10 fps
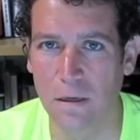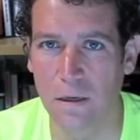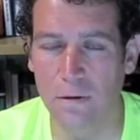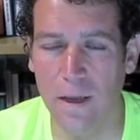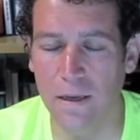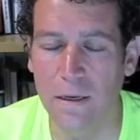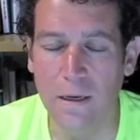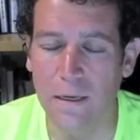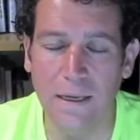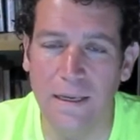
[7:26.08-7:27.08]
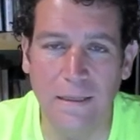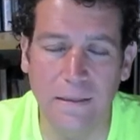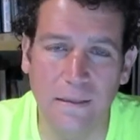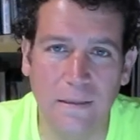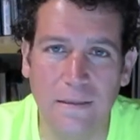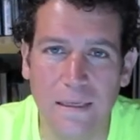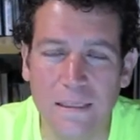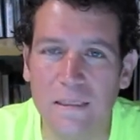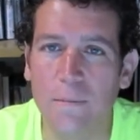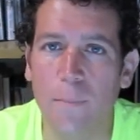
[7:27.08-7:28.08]
Okay, it, it,
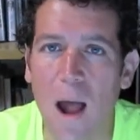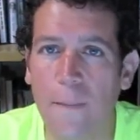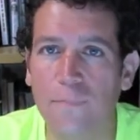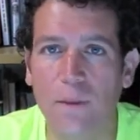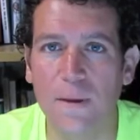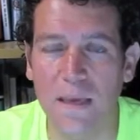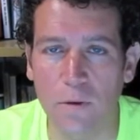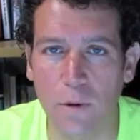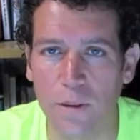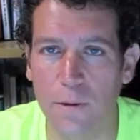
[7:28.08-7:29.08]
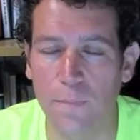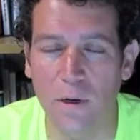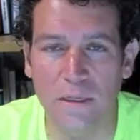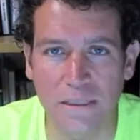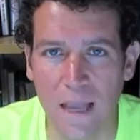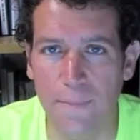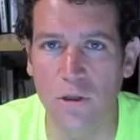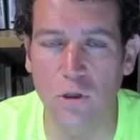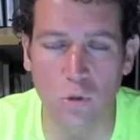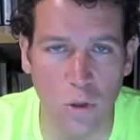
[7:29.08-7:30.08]
this is the problem to begin with. You're putting salmon
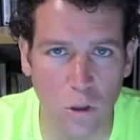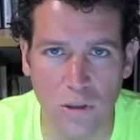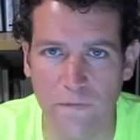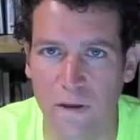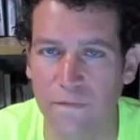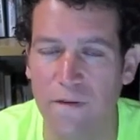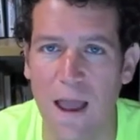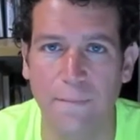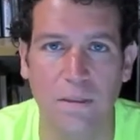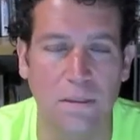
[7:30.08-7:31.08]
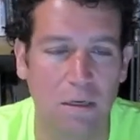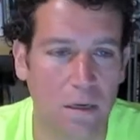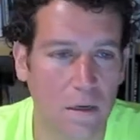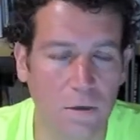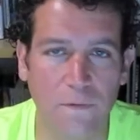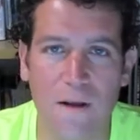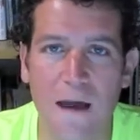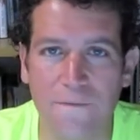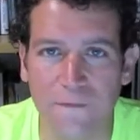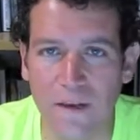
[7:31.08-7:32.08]
in too close of confinements. You're
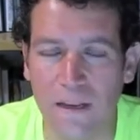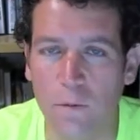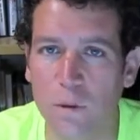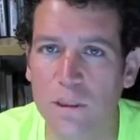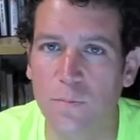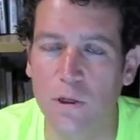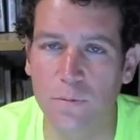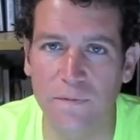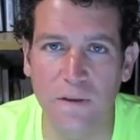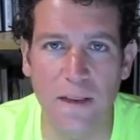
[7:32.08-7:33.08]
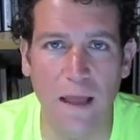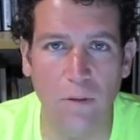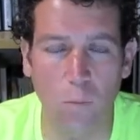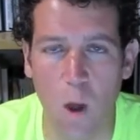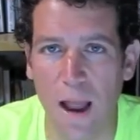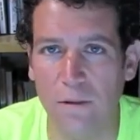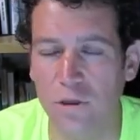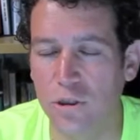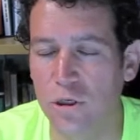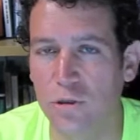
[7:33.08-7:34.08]
not feeding it what's supposed to be feeding out in the wild.
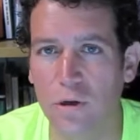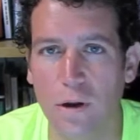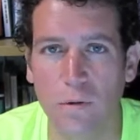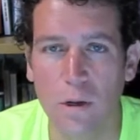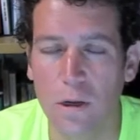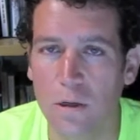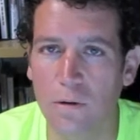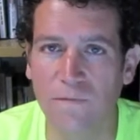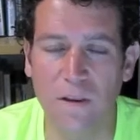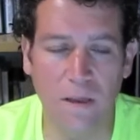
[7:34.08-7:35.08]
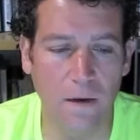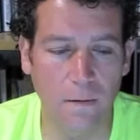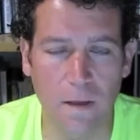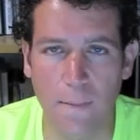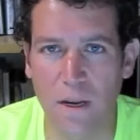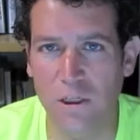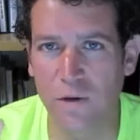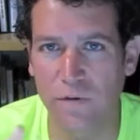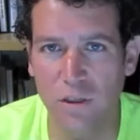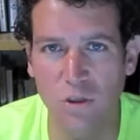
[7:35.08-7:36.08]
You're, you're you know you're feeding it a combination
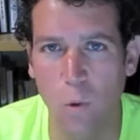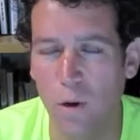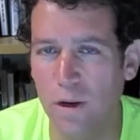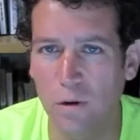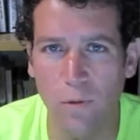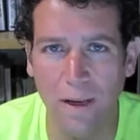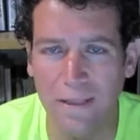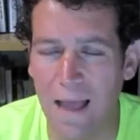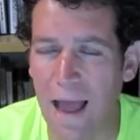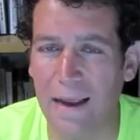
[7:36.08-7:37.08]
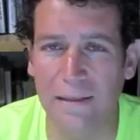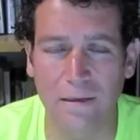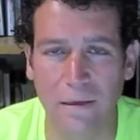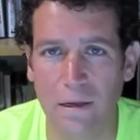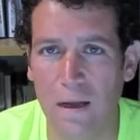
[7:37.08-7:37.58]
of a soy, a grain diet.